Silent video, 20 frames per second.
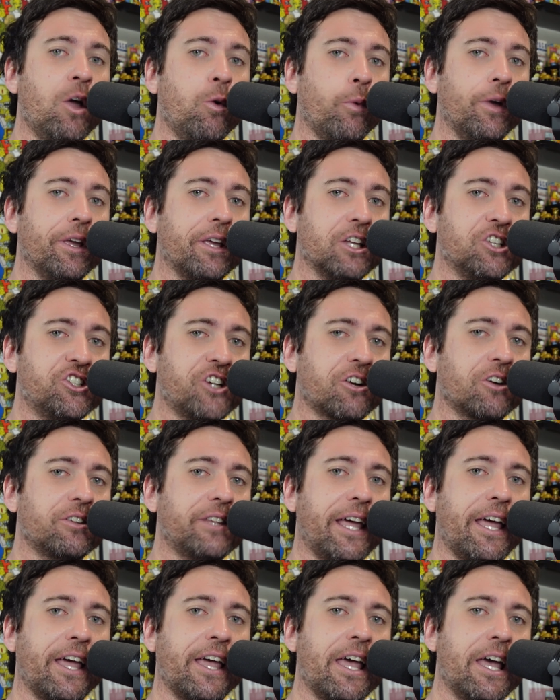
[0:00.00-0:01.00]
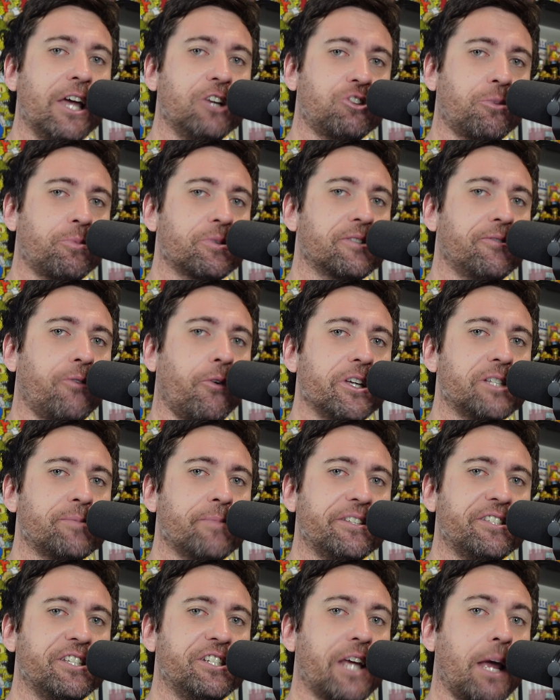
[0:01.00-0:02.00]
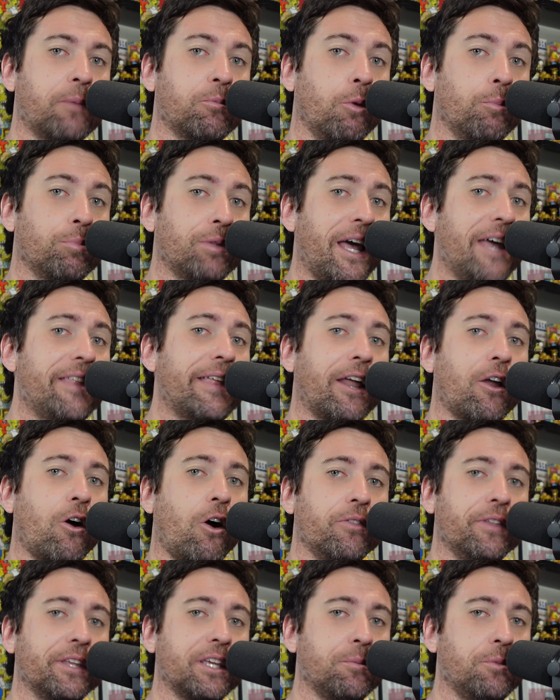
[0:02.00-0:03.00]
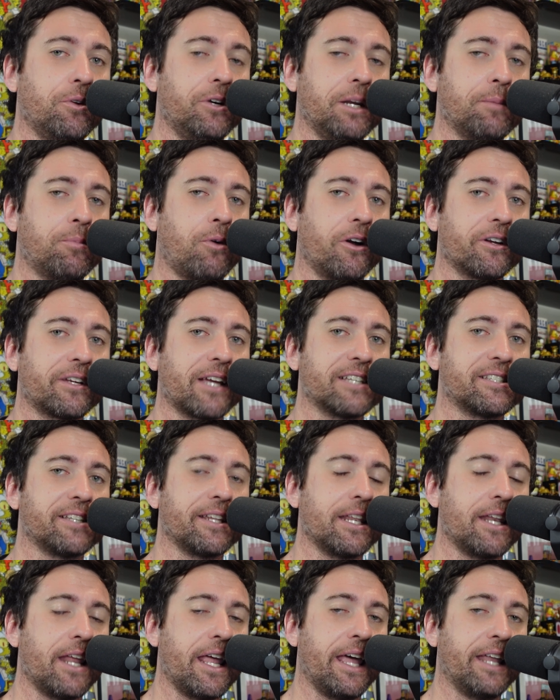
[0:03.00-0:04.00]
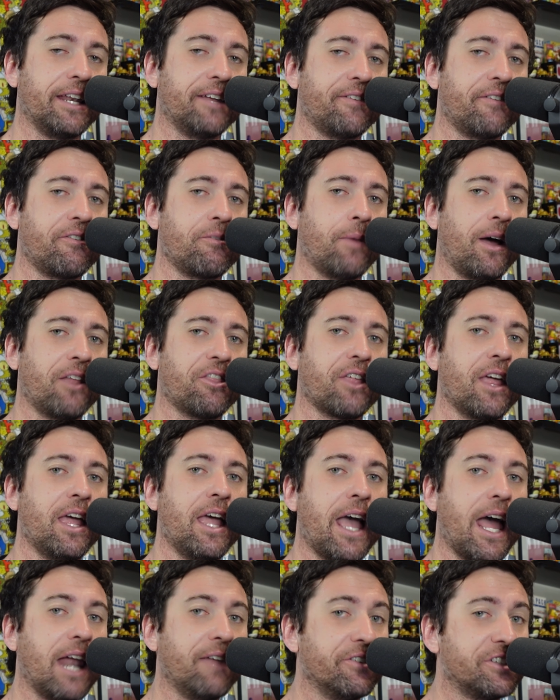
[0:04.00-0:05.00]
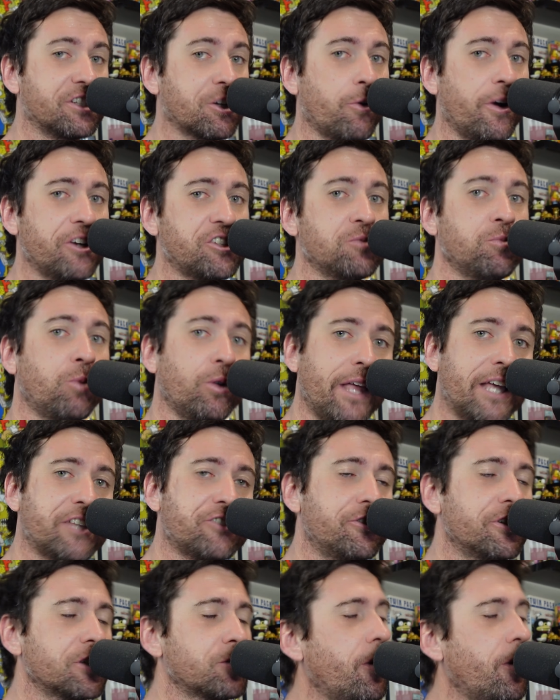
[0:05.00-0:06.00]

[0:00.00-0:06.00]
where you can chuck on there, drop us a voice message, and we'll play that on the community podcast at the end of every month. And if it's a question, we'll answer it as